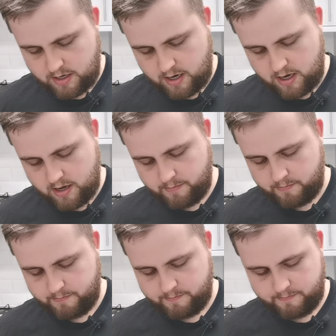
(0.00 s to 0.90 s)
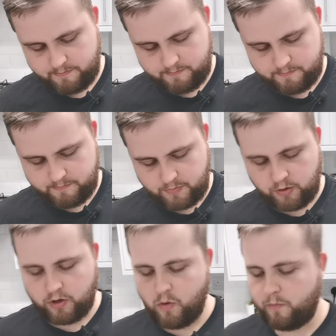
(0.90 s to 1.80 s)
Oh
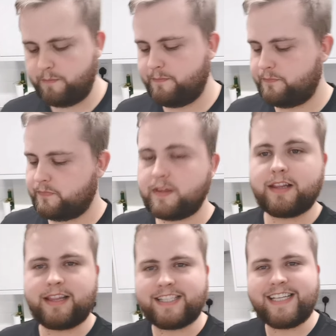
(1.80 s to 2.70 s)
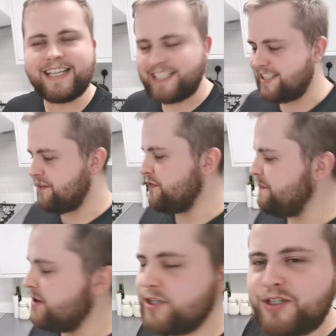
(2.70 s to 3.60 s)
no. See, this is different
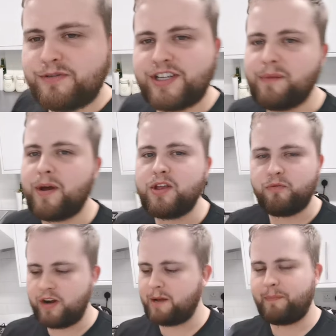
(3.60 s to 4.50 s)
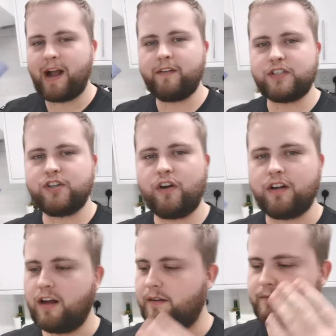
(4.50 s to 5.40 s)
because usually when you read a bag of a
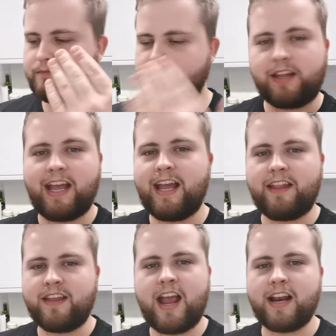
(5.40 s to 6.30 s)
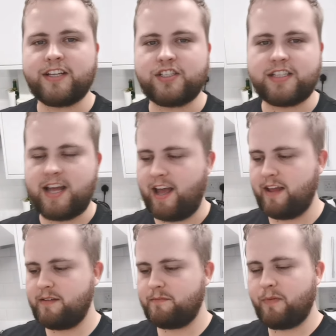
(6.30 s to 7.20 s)
chocolate, the English is
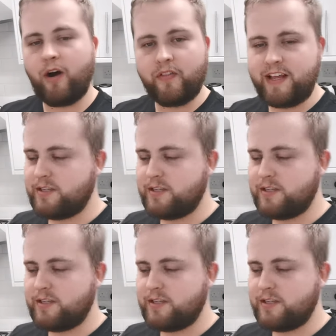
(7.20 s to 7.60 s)
there. On